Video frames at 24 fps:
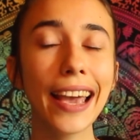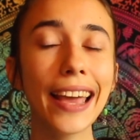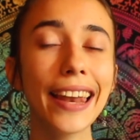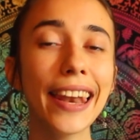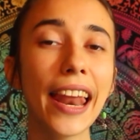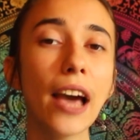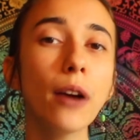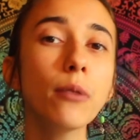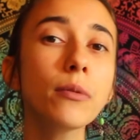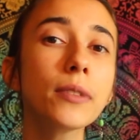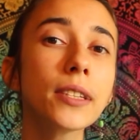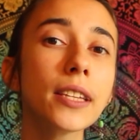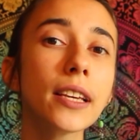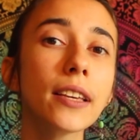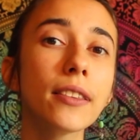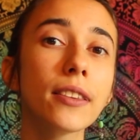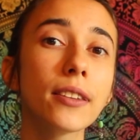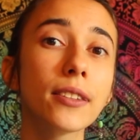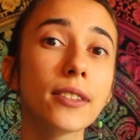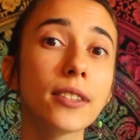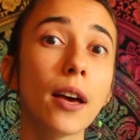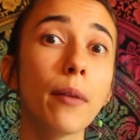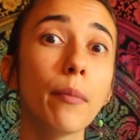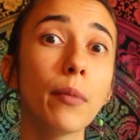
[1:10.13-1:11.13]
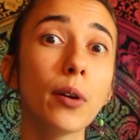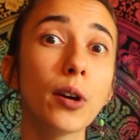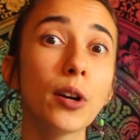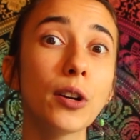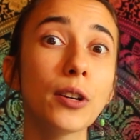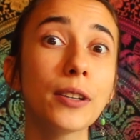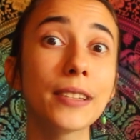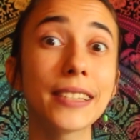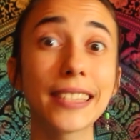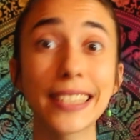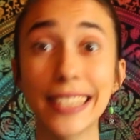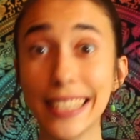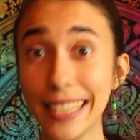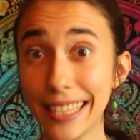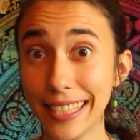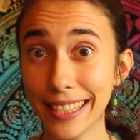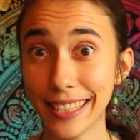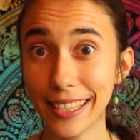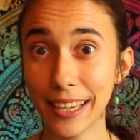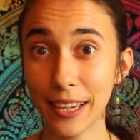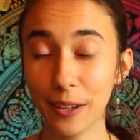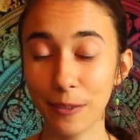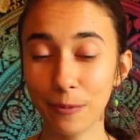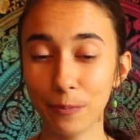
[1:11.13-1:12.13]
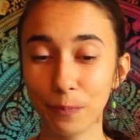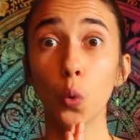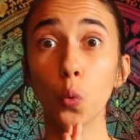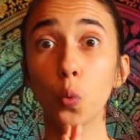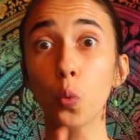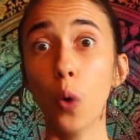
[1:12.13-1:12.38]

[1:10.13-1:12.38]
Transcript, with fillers: announcing the summer season.